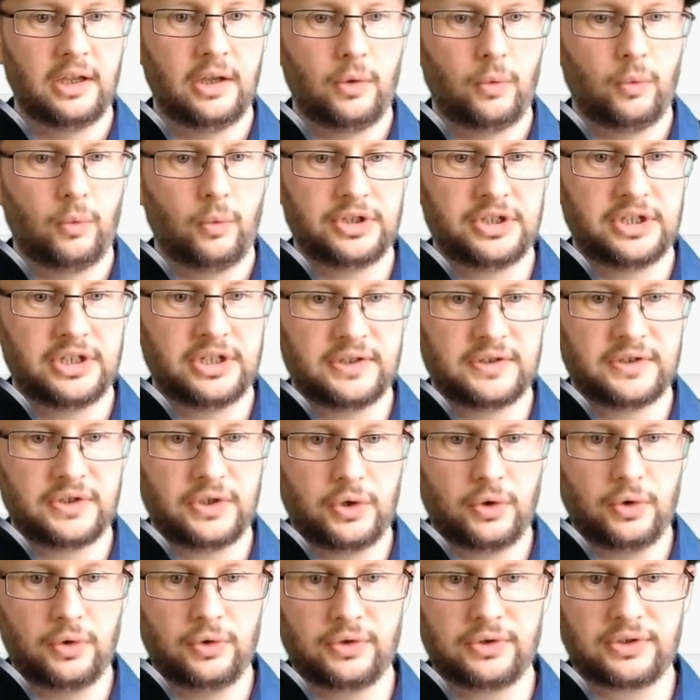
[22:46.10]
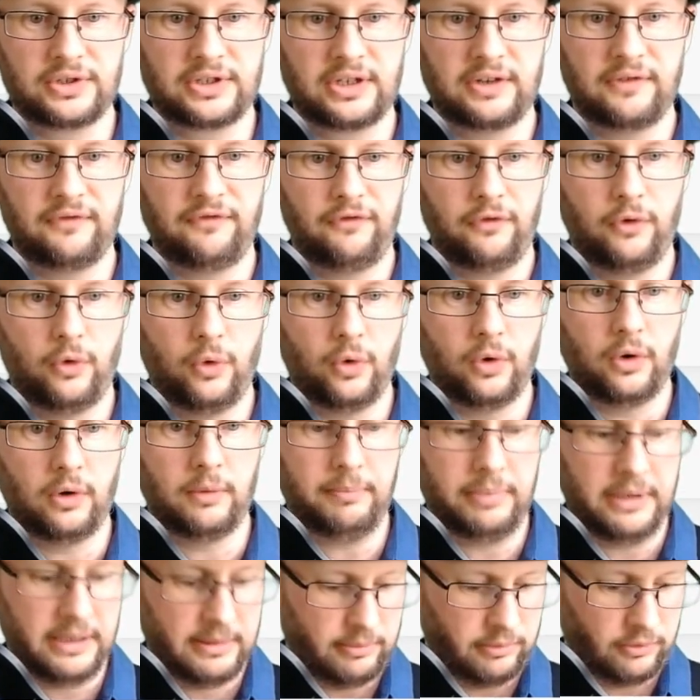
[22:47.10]
which is used for
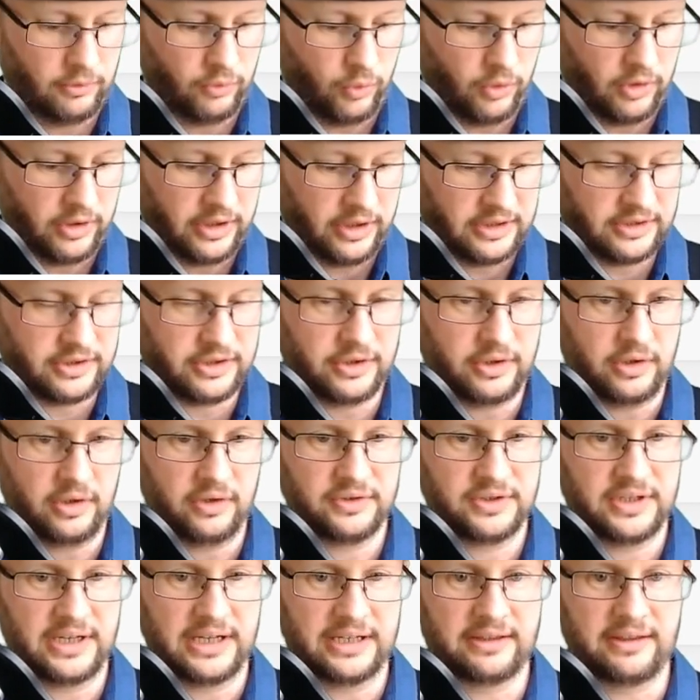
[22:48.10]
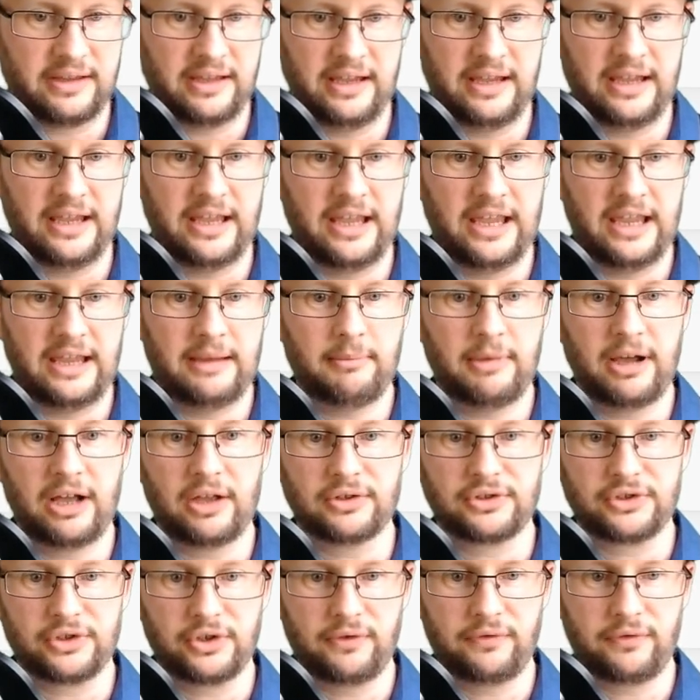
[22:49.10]
people wanting to contact the email
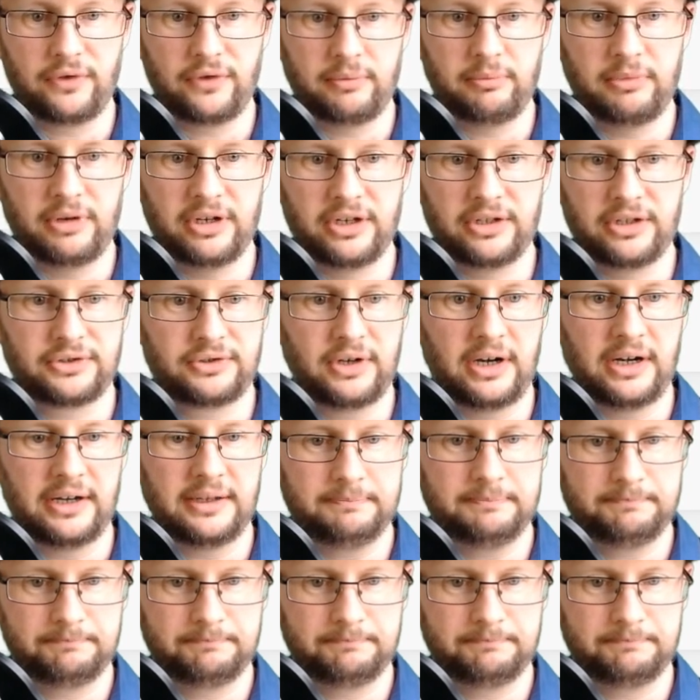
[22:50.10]
server administrator.